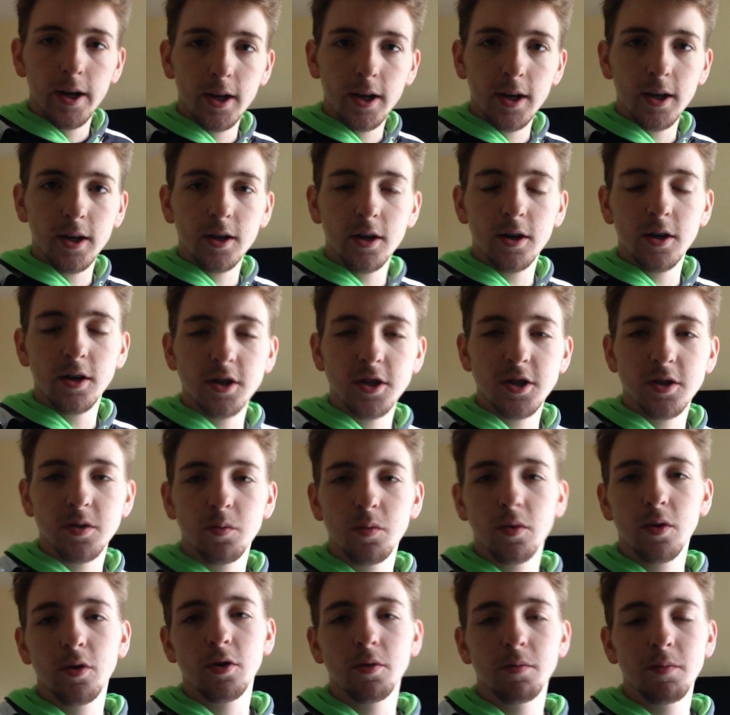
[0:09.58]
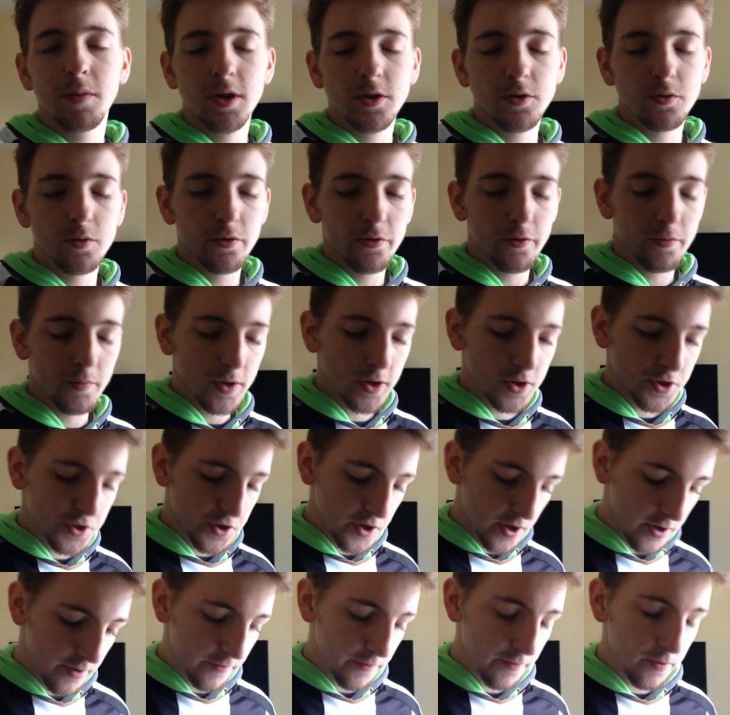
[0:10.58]
Hey guys, and welcome back to another
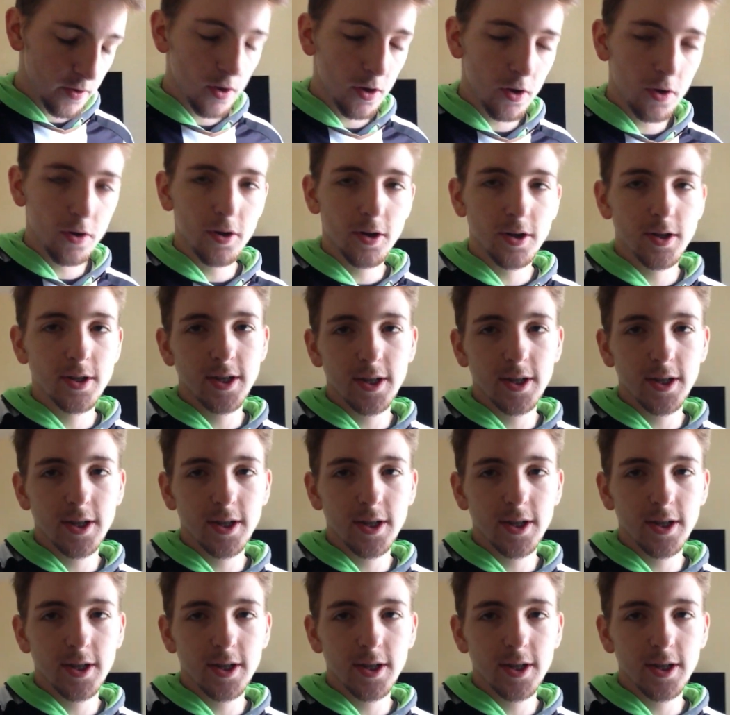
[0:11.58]
Matchday vlog.